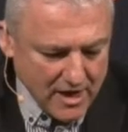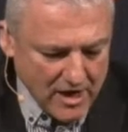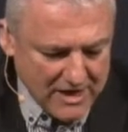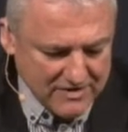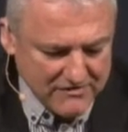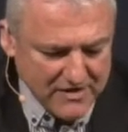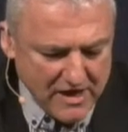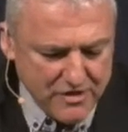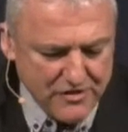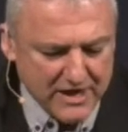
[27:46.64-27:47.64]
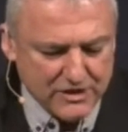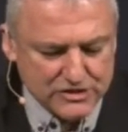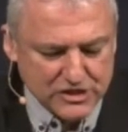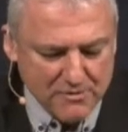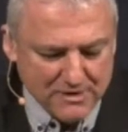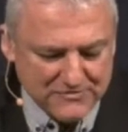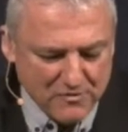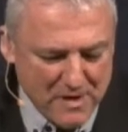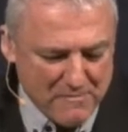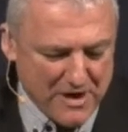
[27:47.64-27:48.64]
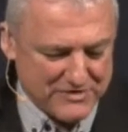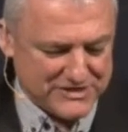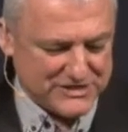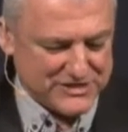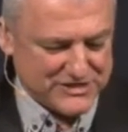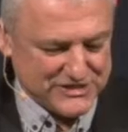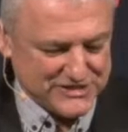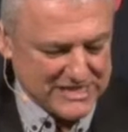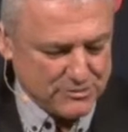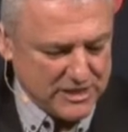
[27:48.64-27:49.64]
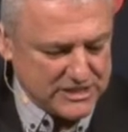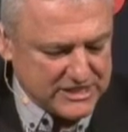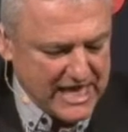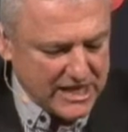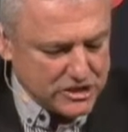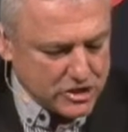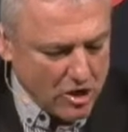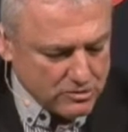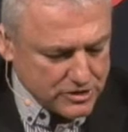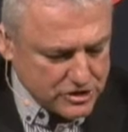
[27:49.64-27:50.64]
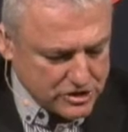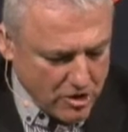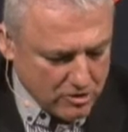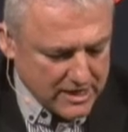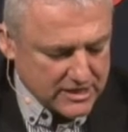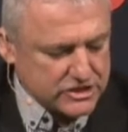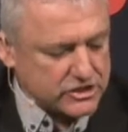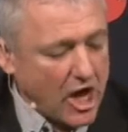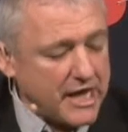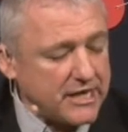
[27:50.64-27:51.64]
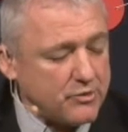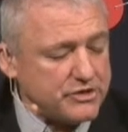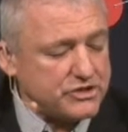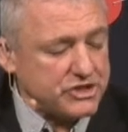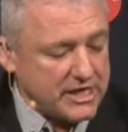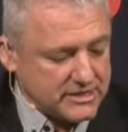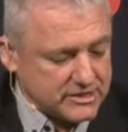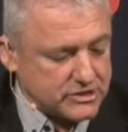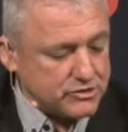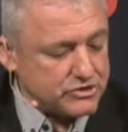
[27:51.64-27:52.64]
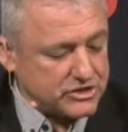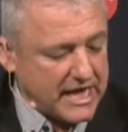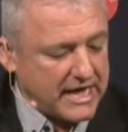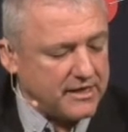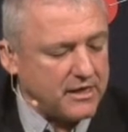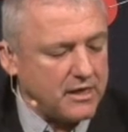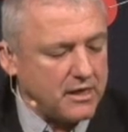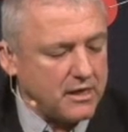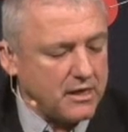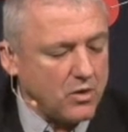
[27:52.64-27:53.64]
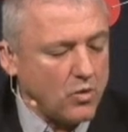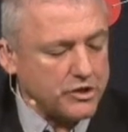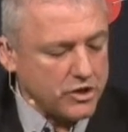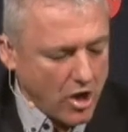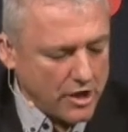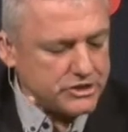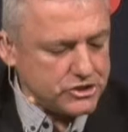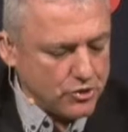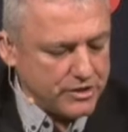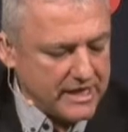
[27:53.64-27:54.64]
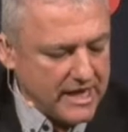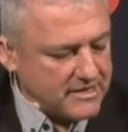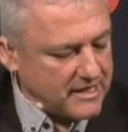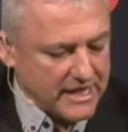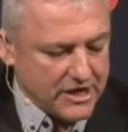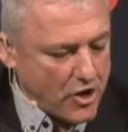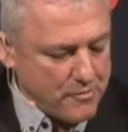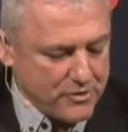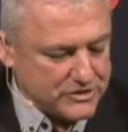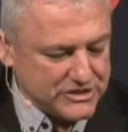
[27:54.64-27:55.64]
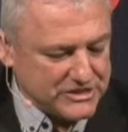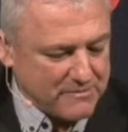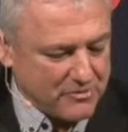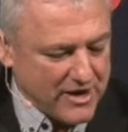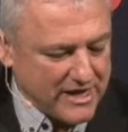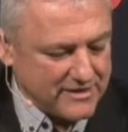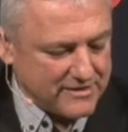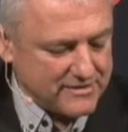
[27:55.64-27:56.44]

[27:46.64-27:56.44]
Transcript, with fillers: Oh, Heavenly Father, thank you so much for my brothers and sisters as we stand shoulder to shoulder, siding with Jesus, who said, What God has joined together, let no person separate.